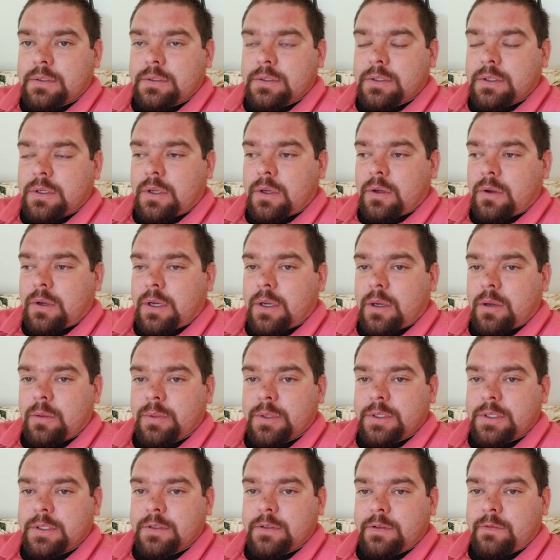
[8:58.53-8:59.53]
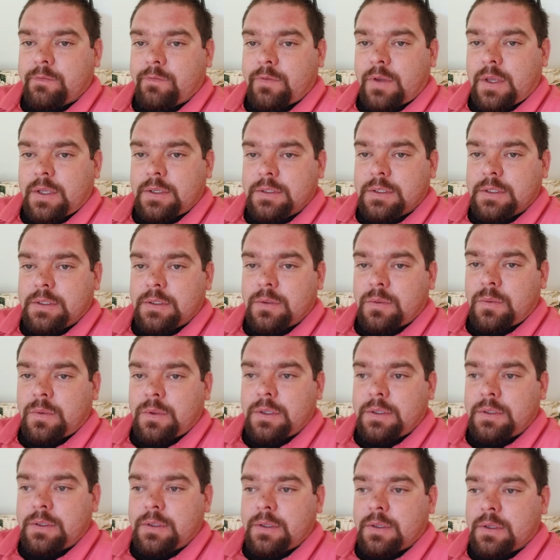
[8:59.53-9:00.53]
I hope I didn't offend
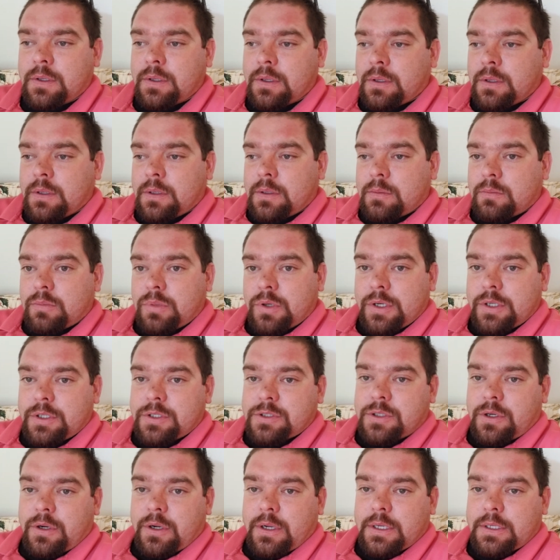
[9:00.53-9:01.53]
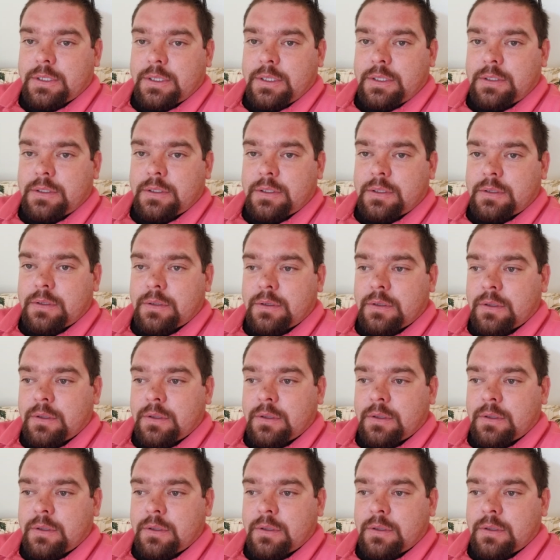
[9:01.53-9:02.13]
anyone. Pretty sure I didn't.